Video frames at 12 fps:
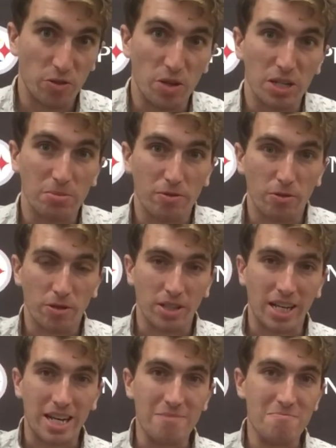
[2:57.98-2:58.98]
few days before the
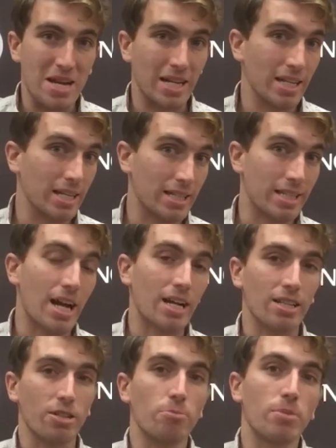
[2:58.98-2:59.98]
game, and he is not
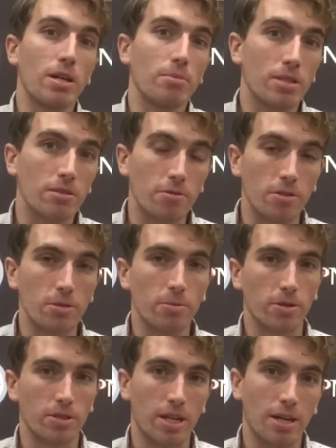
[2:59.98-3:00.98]
at the UPMC Rooney
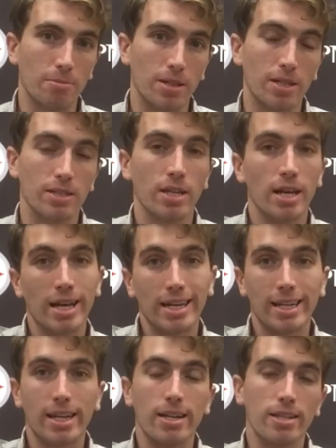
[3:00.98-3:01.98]
Sports Complex.
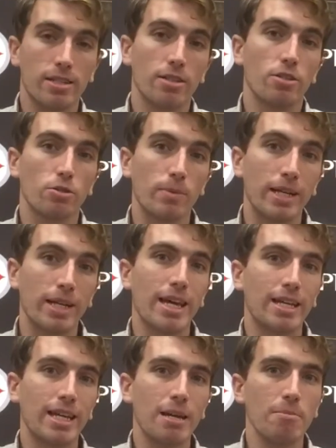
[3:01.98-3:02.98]
Key to the Steelers
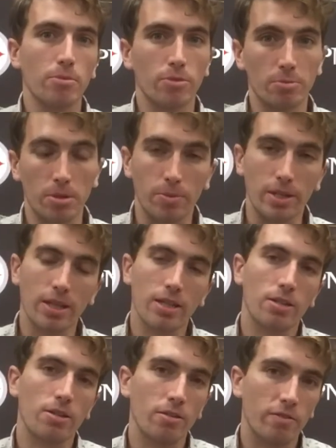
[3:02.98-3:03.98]
that game will be winning the
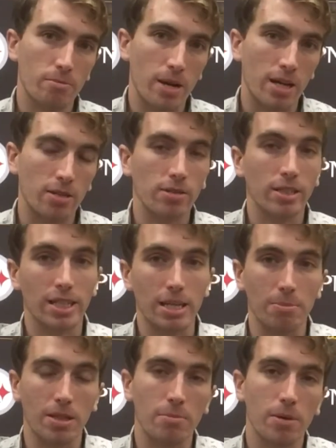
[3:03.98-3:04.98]
turnover battle,
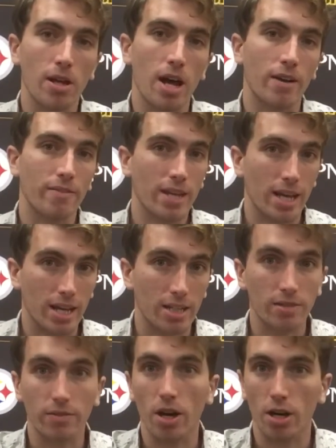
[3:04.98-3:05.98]
keeping the ball out of the
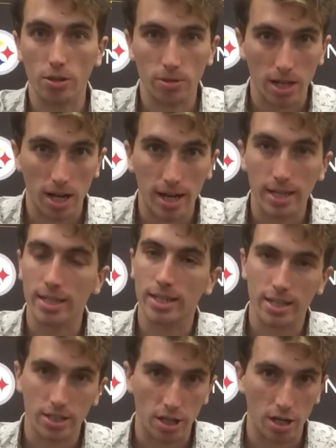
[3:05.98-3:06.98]
hands of Carlos Hyde and
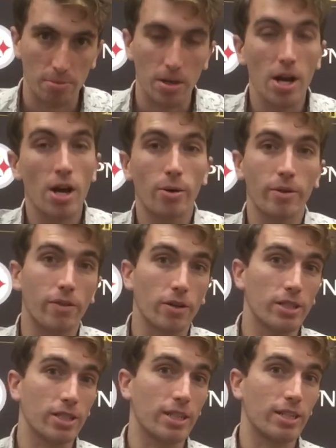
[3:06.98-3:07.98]
Nick Chubb. We've
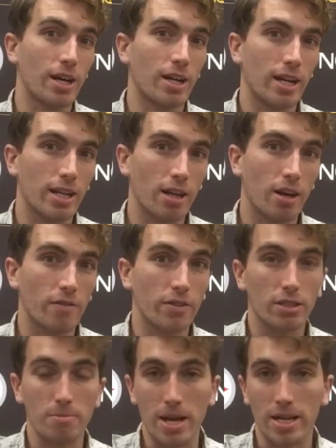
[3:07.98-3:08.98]
all seen a Todd Haley
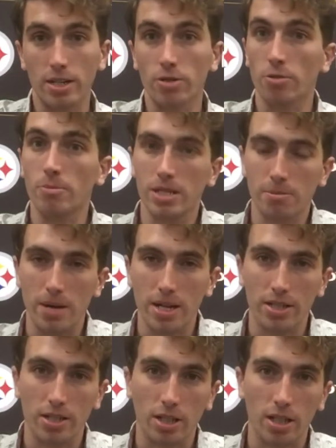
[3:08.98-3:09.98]
offense manage or
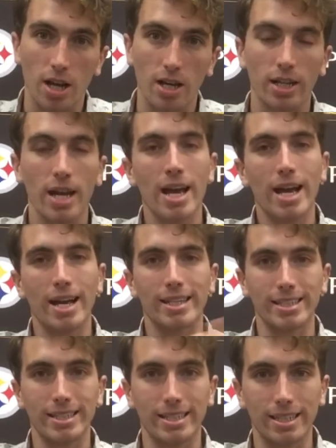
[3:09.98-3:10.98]
mismanage a clock
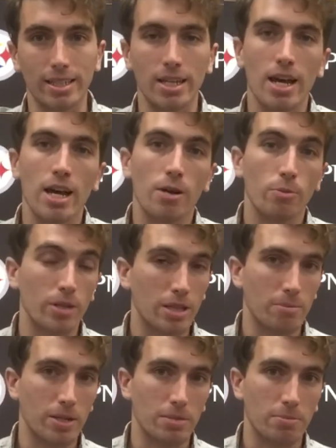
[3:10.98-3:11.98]
as he did with
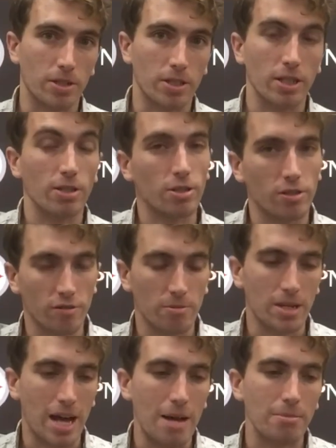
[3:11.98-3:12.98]
the Pittsburgh Steelers
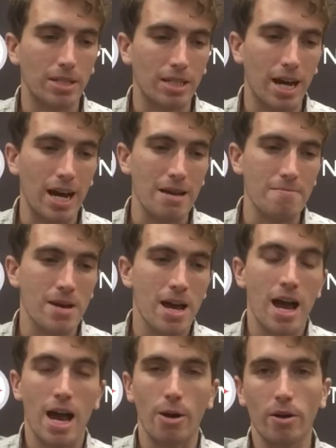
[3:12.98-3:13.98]
from time to time.
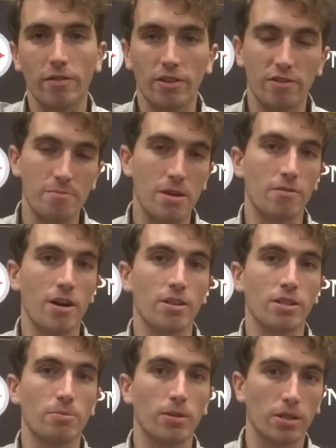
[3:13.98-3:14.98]
However, if Ben
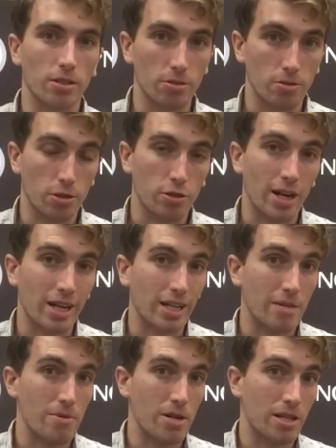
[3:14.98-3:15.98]
Roethlisberger loses track
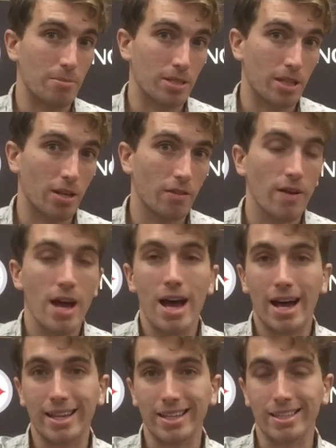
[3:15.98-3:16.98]
of the ball himself,
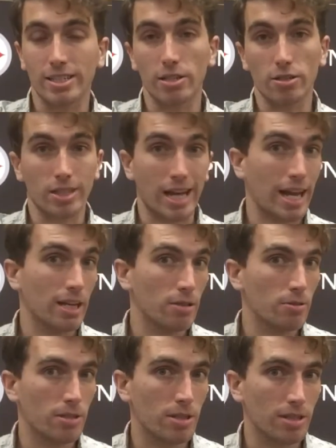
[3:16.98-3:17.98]
I think the Steelers can
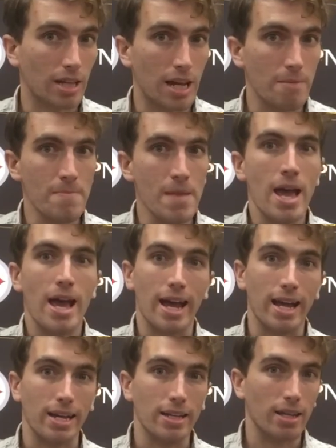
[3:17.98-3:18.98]
lose this game,
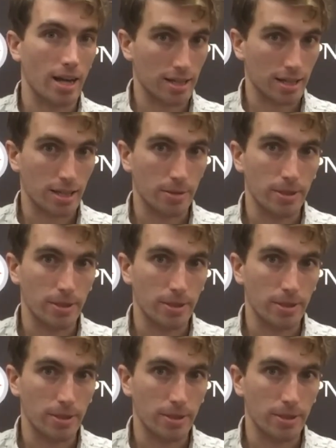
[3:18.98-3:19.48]
and I think they